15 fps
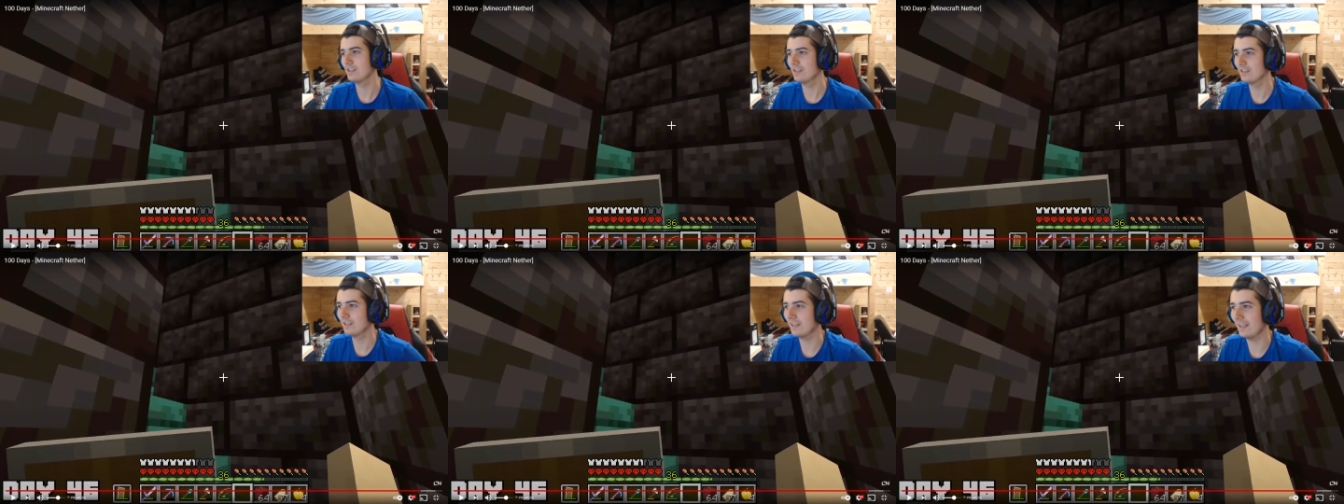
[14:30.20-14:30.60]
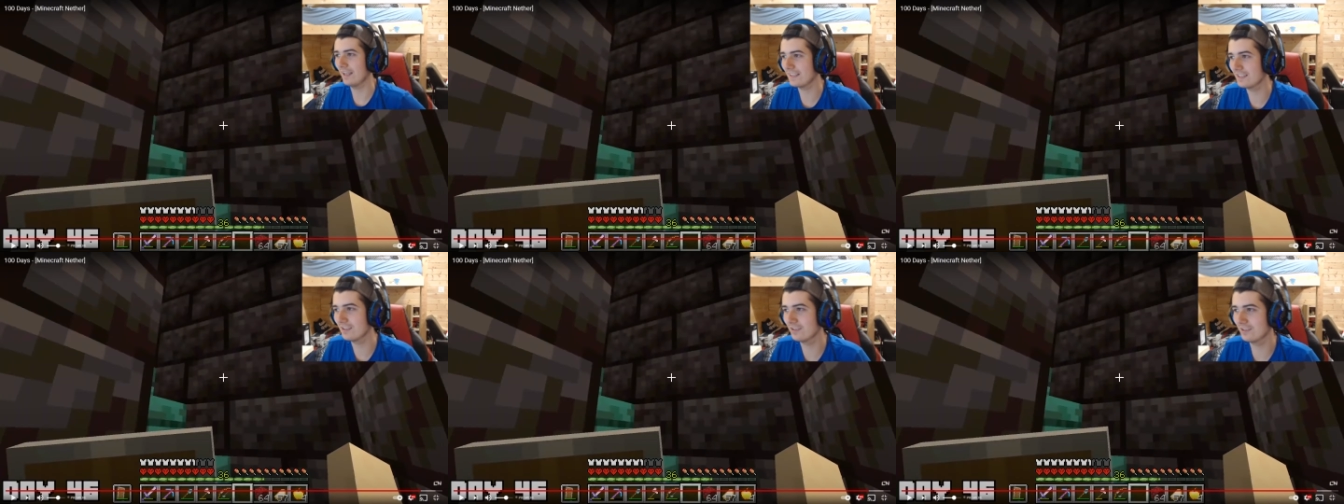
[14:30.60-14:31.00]

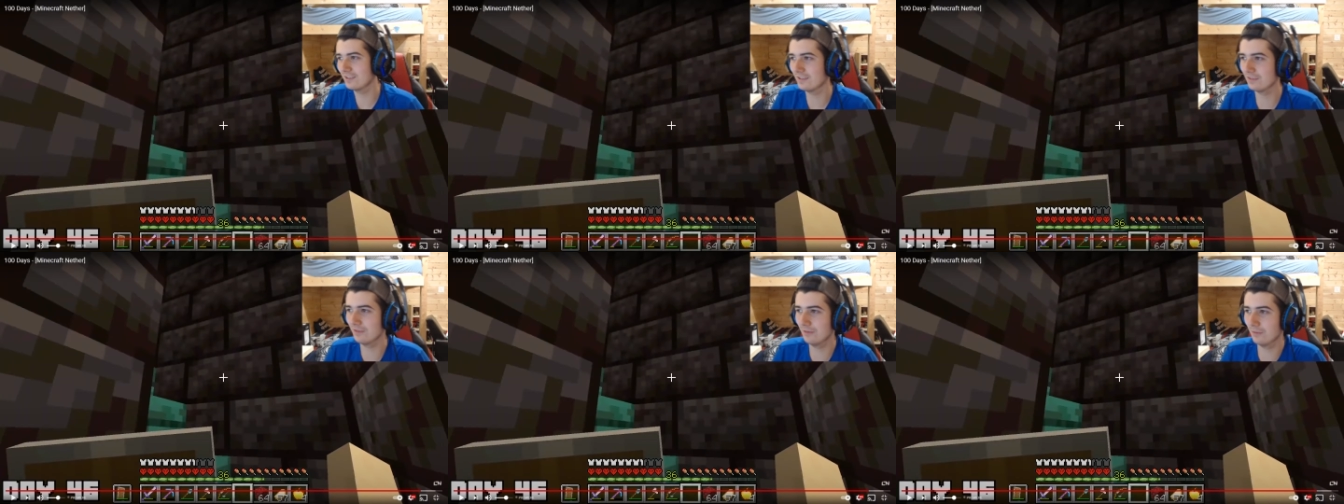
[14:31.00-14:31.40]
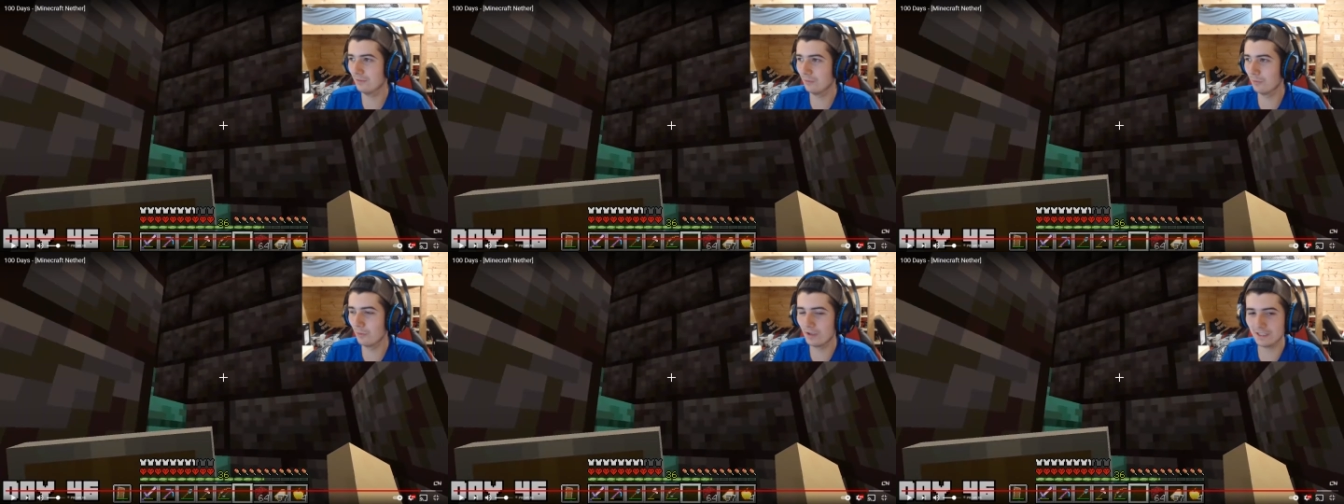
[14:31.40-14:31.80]
like
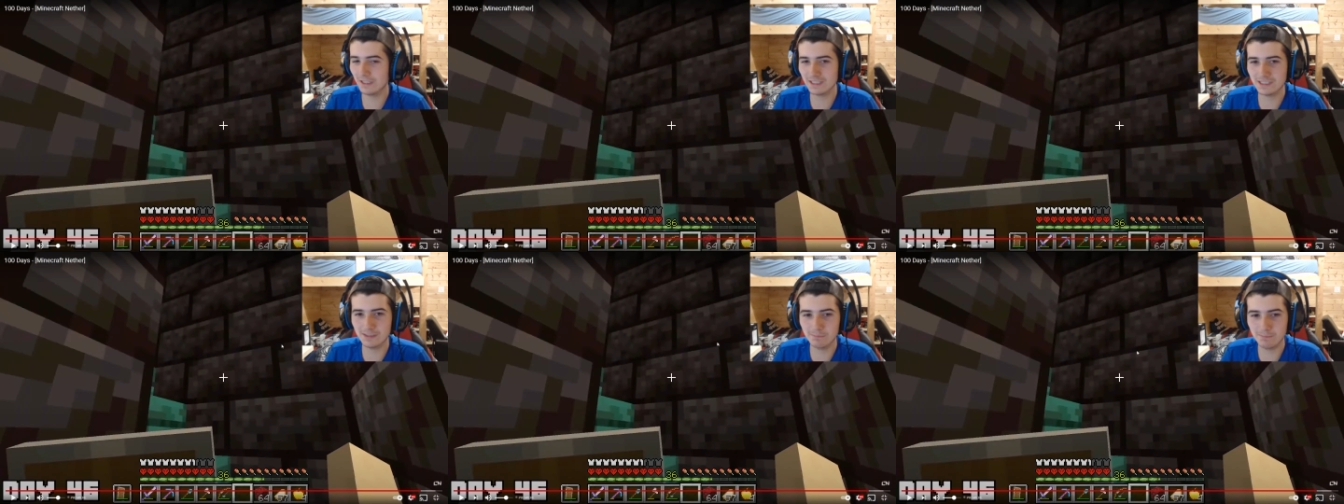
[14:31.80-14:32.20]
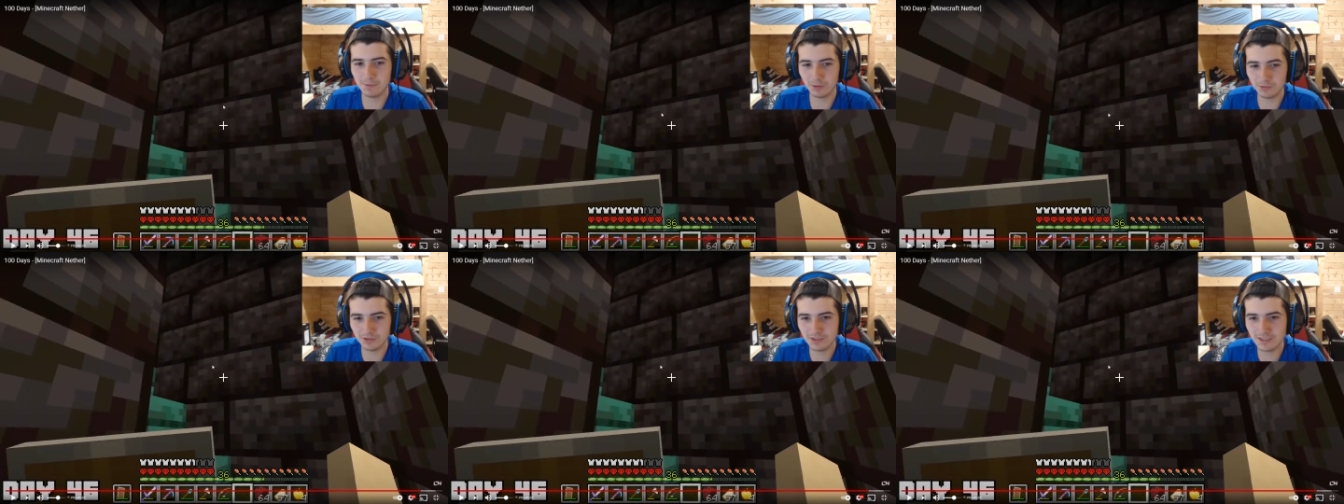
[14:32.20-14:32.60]
wanting to
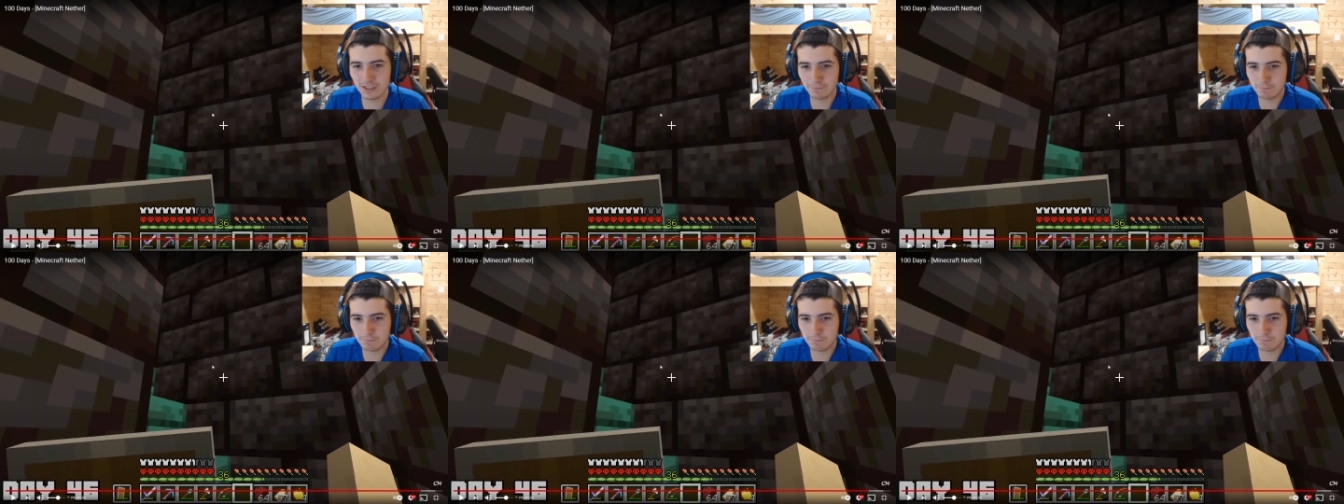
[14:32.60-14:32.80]
build stuff,